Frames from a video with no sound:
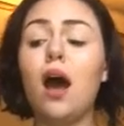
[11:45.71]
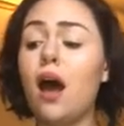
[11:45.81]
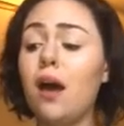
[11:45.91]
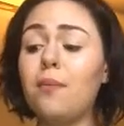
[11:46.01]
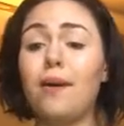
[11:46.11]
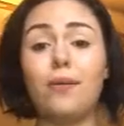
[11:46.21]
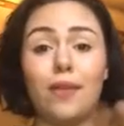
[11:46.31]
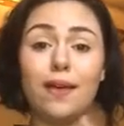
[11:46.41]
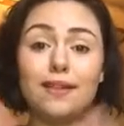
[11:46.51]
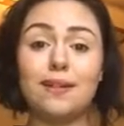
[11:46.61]
I'll
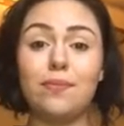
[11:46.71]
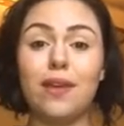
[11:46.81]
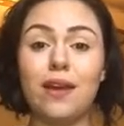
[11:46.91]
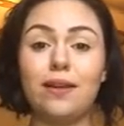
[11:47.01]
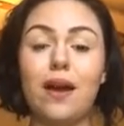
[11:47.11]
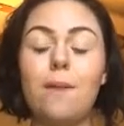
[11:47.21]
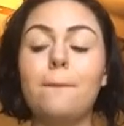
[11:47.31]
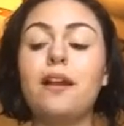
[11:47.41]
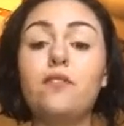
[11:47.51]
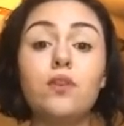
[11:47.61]
think of something.
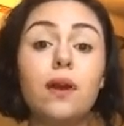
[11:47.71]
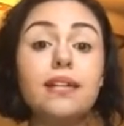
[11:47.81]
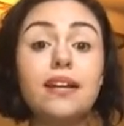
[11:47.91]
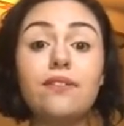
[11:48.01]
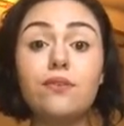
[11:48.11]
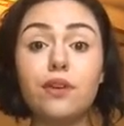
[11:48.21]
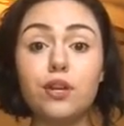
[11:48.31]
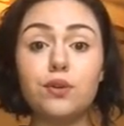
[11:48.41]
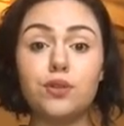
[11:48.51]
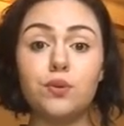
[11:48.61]
But if you guys have any
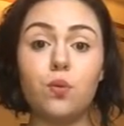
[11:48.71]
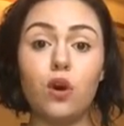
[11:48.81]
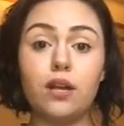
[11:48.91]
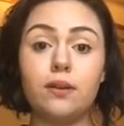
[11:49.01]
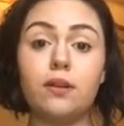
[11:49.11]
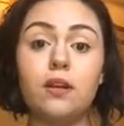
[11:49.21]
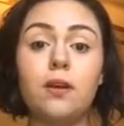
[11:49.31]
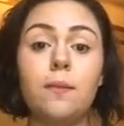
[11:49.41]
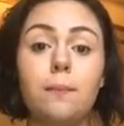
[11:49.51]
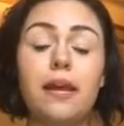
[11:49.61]
videos you want
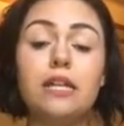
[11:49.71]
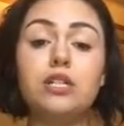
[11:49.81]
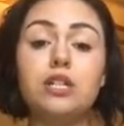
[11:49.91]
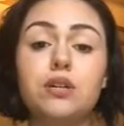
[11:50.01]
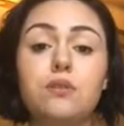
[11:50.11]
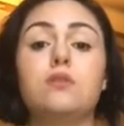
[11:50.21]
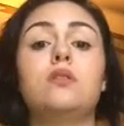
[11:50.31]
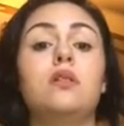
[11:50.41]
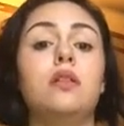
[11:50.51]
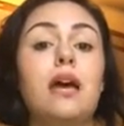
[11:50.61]
me to do,
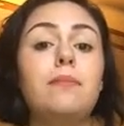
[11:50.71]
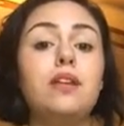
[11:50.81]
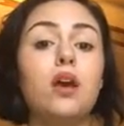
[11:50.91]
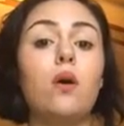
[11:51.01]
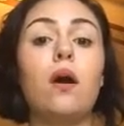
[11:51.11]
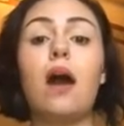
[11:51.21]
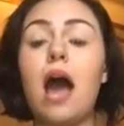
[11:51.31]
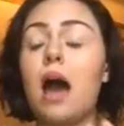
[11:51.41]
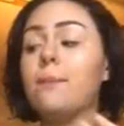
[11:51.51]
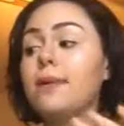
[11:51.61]
let me know.
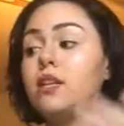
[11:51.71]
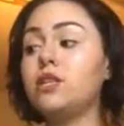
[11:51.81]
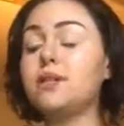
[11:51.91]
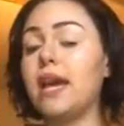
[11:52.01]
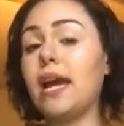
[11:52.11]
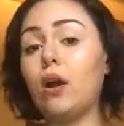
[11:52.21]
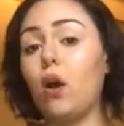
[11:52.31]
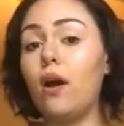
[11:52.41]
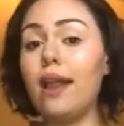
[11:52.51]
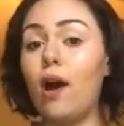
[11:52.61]
I'm gonna do care
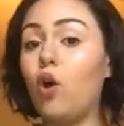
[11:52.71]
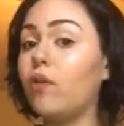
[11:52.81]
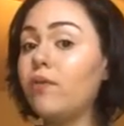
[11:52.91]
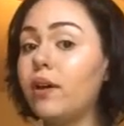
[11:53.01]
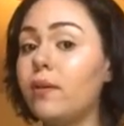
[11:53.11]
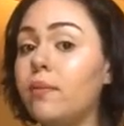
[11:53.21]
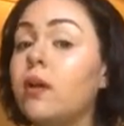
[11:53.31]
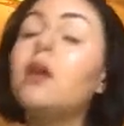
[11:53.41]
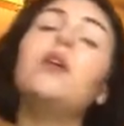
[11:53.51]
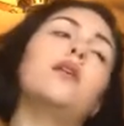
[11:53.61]
on all of them.
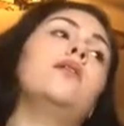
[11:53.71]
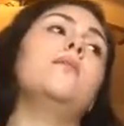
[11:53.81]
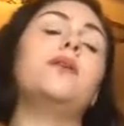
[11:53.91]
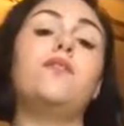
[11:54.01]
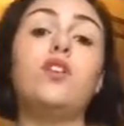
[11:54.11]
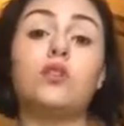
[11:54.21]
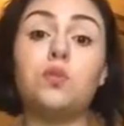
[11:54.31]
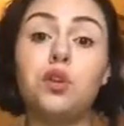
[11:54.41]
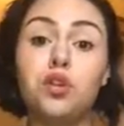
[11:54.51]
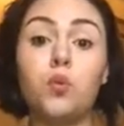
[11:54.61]
But if there's
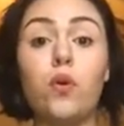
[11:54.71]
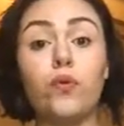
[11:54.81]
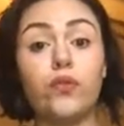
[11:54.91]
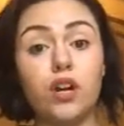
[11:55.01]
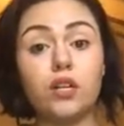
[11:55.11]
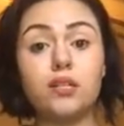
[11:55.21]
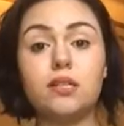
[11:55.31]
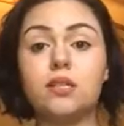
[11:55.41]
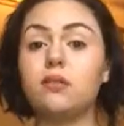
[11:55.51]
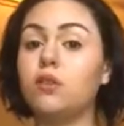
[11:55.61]
one you want
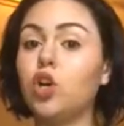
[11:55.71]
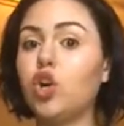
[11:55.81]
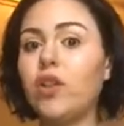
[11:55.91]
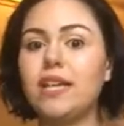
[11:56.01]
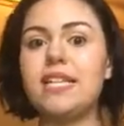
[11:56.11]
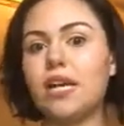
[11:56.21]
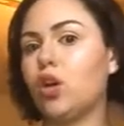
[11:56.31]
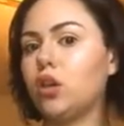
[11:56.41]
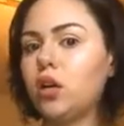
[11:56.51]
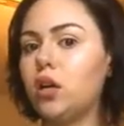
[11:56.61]
first, or like second
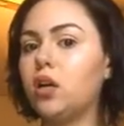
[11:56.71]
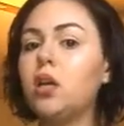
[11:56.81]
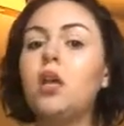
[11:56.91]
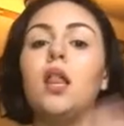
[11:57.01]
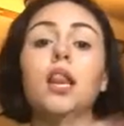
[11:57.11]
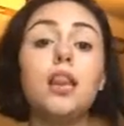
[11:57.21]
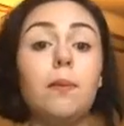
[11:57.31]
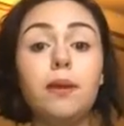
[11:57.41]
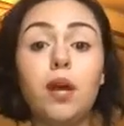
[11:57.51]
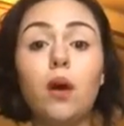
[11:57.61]
or third,
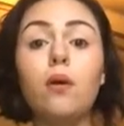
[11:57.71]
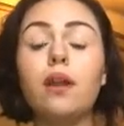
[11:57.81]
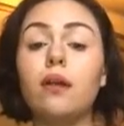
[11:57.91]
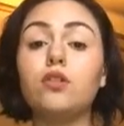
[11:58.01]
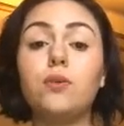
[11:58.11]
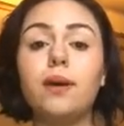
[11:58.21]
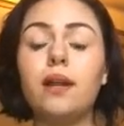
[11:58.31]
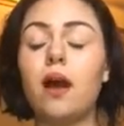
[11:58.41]
let me know and I'll do it.